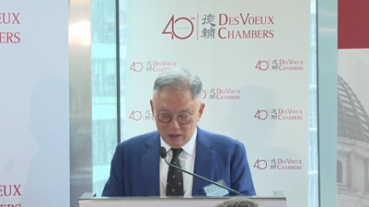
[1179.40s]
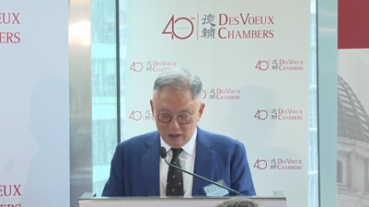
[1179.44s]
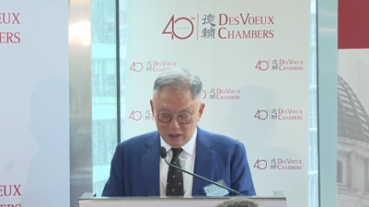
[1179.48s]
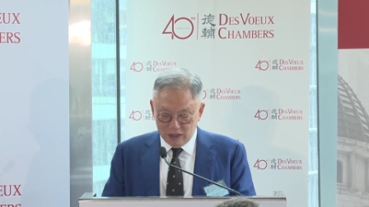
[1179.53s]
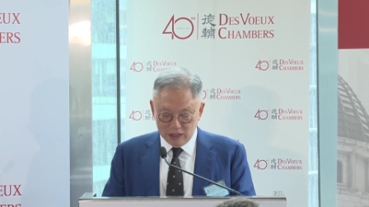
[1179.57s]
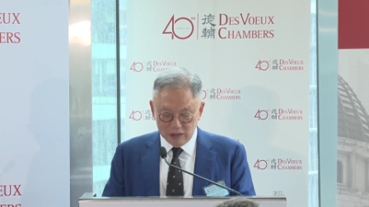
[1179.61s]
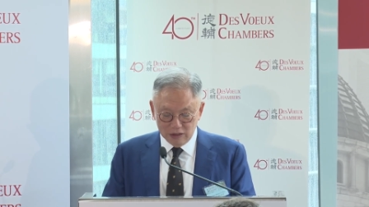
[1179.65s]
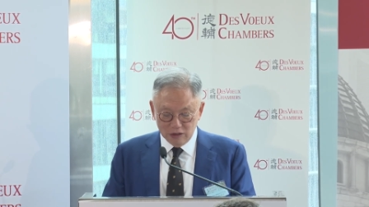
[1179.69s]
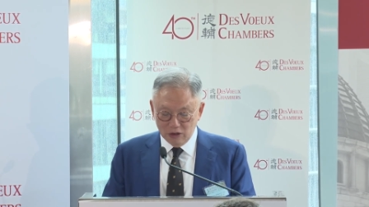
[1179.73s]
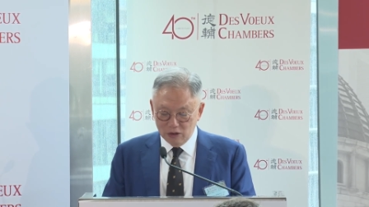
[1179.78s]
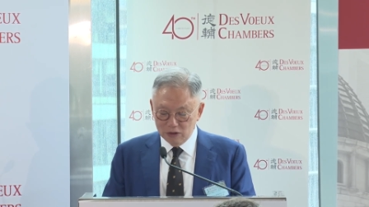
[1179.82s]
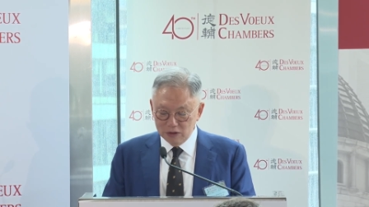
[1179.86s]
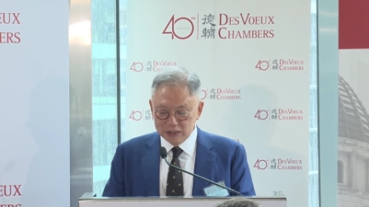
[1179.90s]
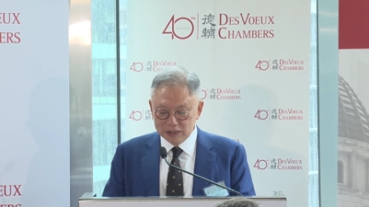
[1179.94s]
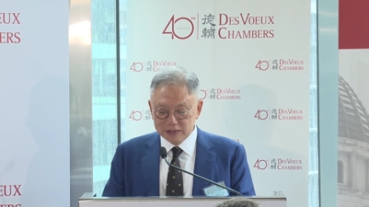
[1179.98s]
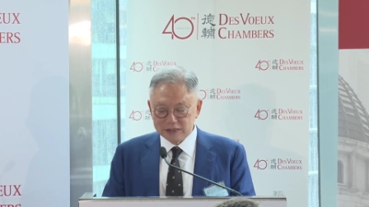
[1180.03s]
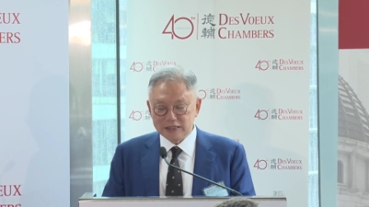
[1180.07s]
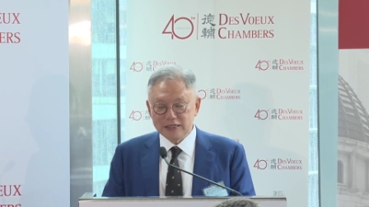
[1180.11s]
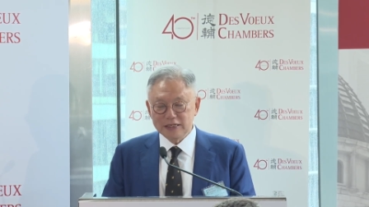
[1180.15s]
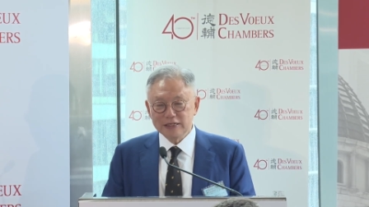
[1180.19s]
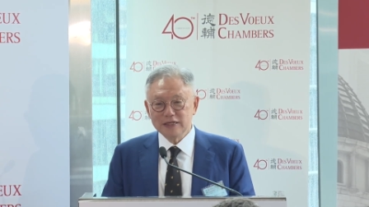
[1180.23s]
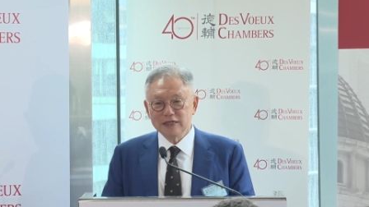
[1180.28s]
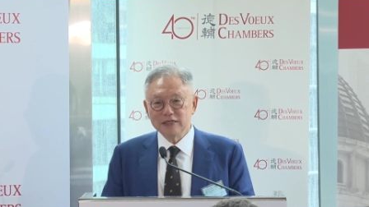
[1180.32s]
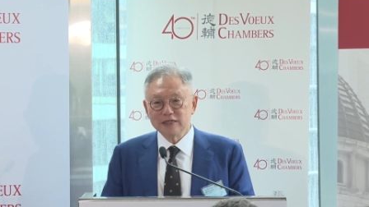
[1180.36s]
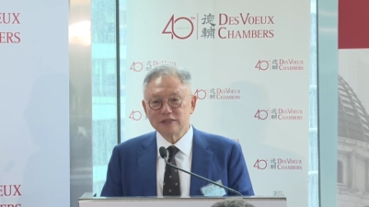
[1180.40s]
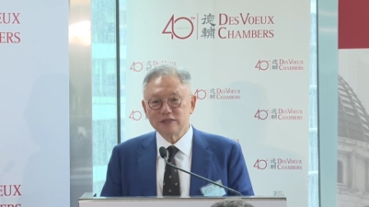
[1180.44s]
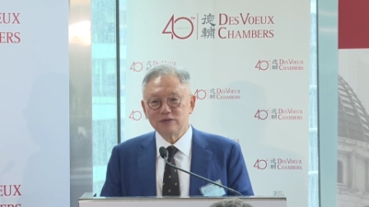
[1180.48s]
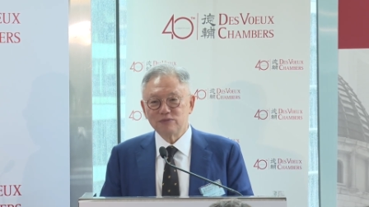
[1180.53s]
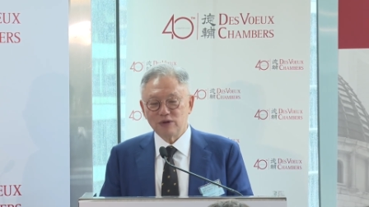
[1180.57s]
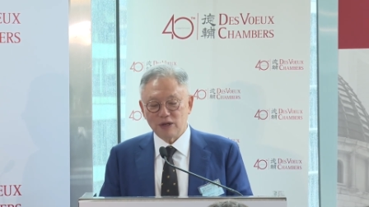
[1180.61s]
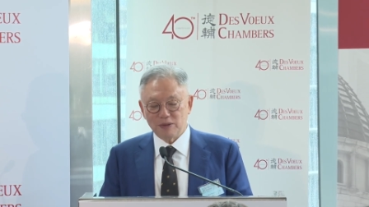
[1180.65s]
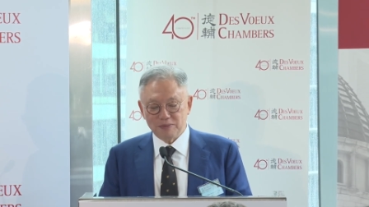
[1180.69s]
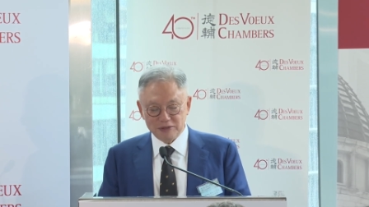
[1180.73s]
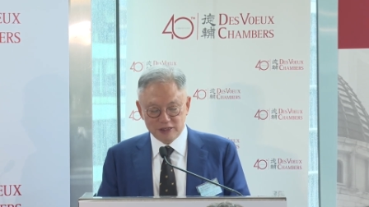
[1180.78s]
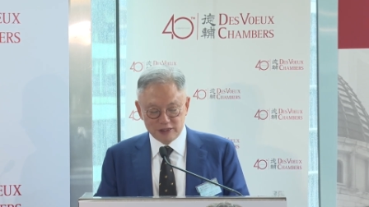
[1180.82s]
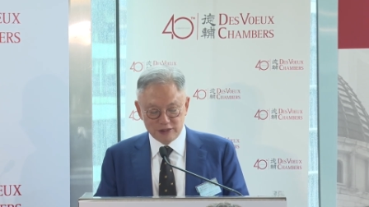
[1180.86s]
A long and tedious
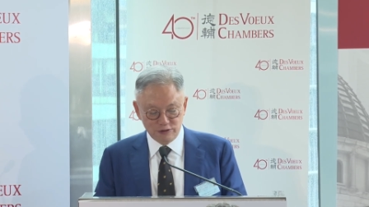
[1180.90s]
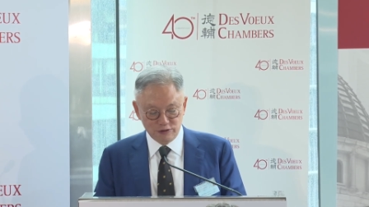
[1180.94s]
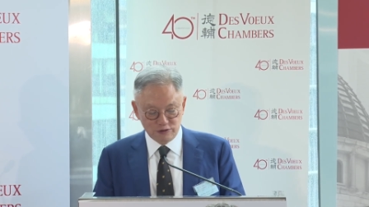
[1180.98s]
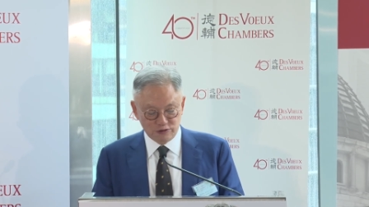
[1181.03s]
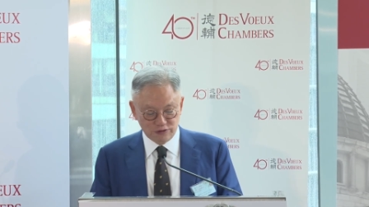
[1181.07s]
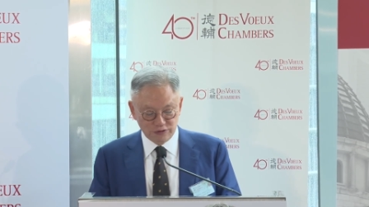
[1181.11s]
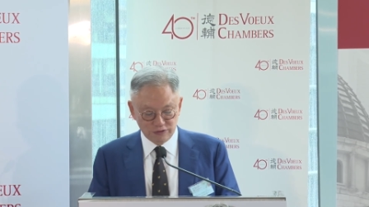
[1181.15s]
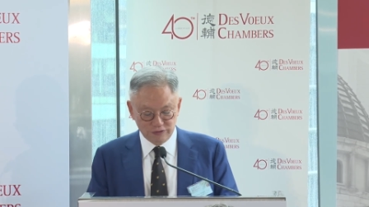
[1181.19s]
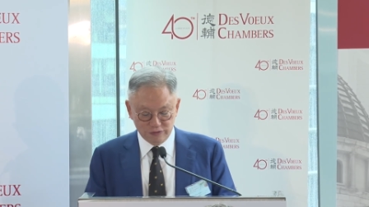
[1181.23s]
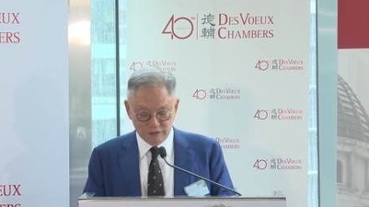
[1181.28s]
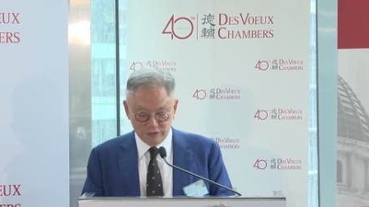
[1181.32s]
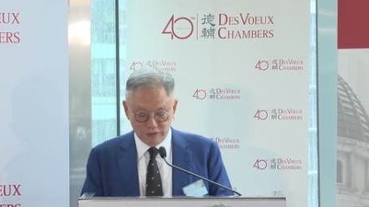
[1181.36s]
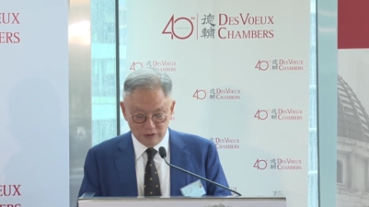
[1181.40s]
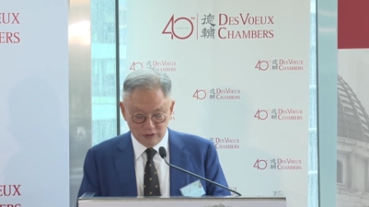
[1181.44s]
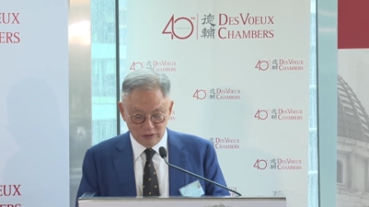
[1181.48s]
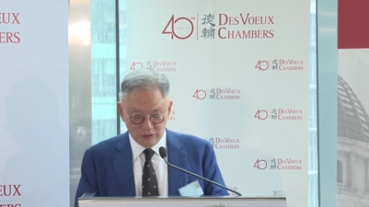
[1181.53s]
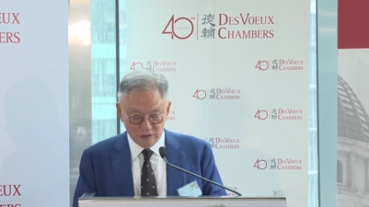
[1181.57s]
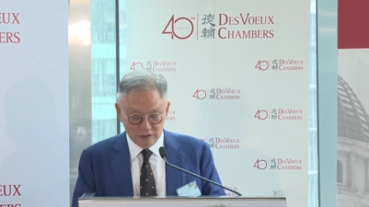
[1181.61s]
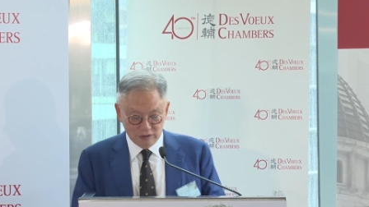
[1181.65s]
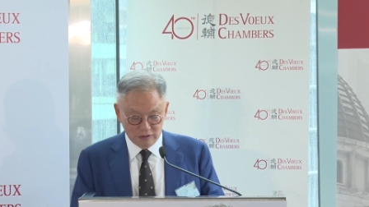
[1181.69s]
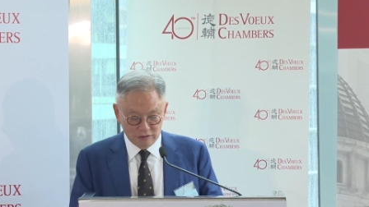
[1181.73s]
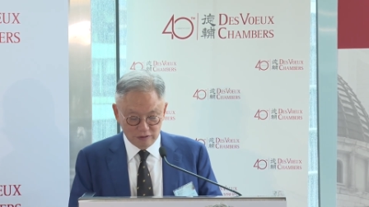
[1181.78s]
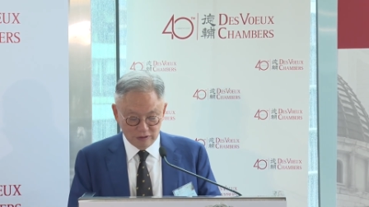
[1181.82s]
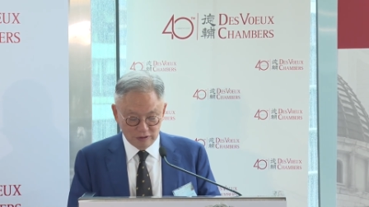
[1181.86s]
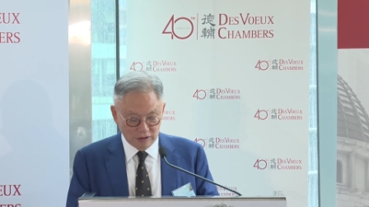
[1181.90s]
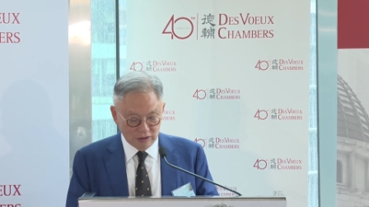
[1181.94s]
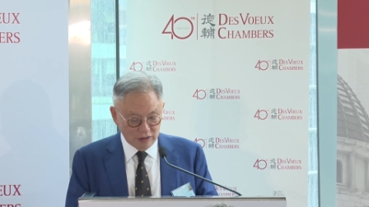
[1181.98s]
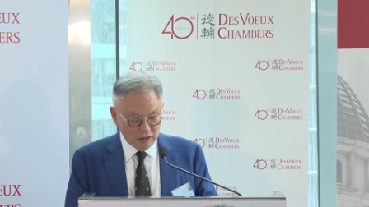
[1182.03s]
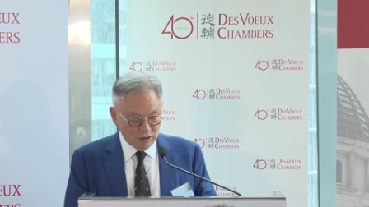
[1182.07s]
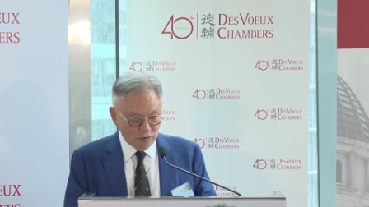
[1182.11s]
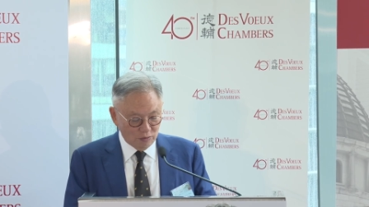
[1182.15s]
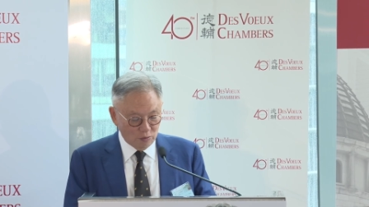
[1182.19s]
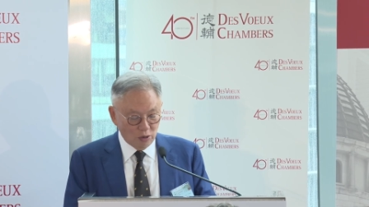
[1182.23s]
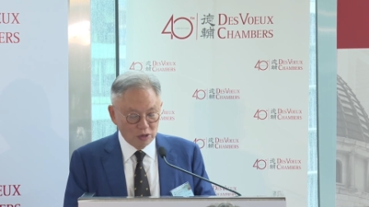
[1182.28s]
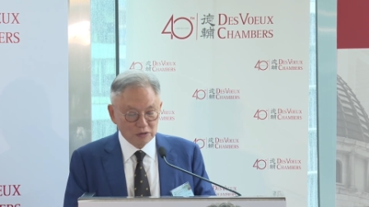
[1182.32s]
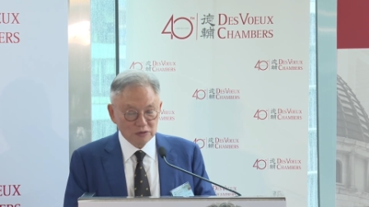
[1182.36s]
repetition
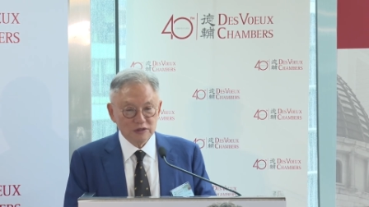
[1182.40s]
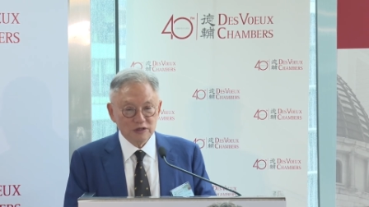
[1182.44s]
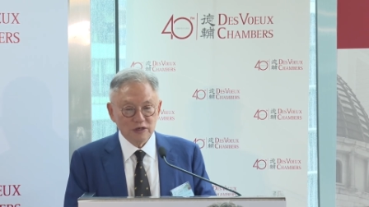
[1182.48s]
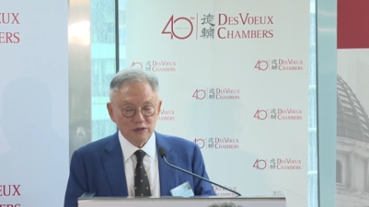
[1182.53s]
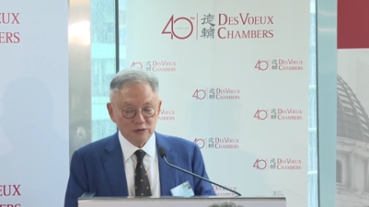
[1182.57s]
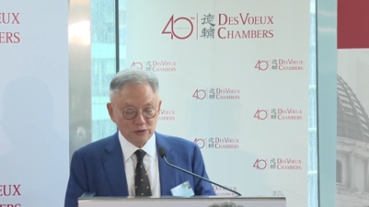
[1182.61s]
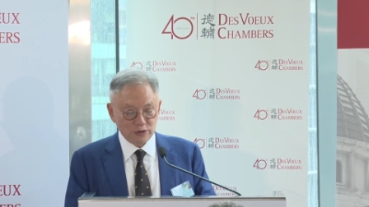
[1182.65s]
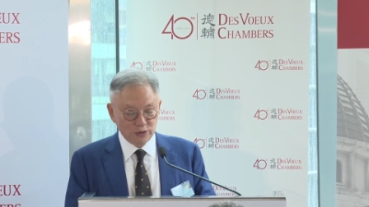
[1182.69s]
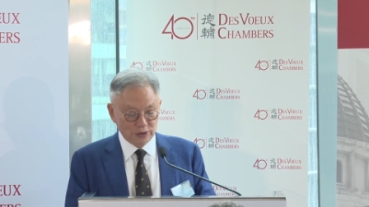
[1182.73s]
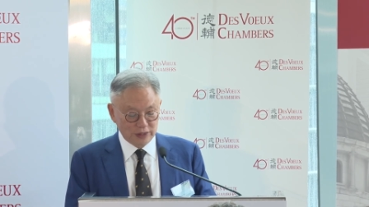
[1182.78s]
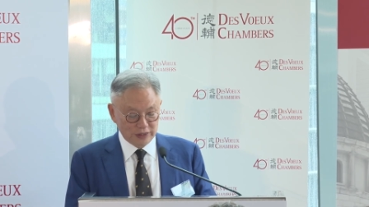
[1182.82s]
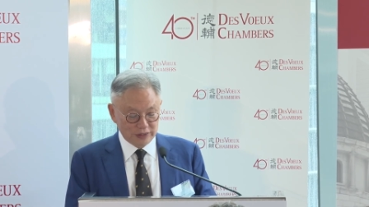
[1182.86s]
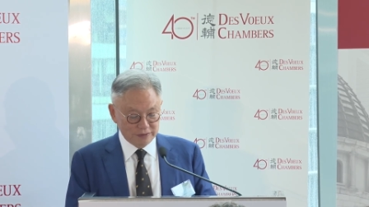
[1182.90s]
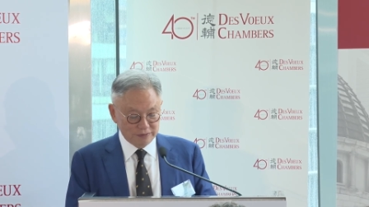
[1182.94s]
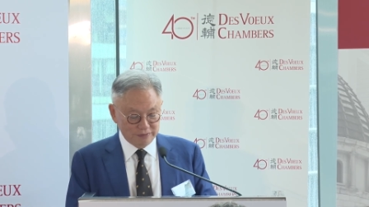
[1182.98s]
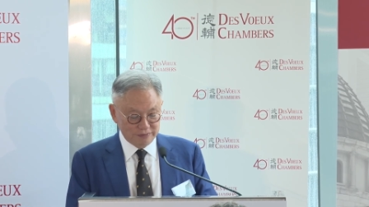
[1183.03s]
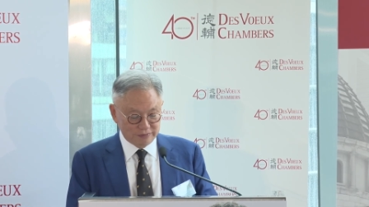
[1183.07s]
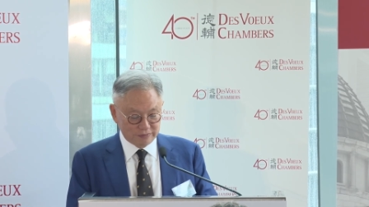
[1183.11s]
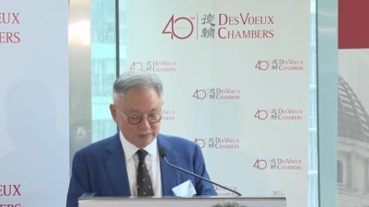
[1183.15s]
won't do it.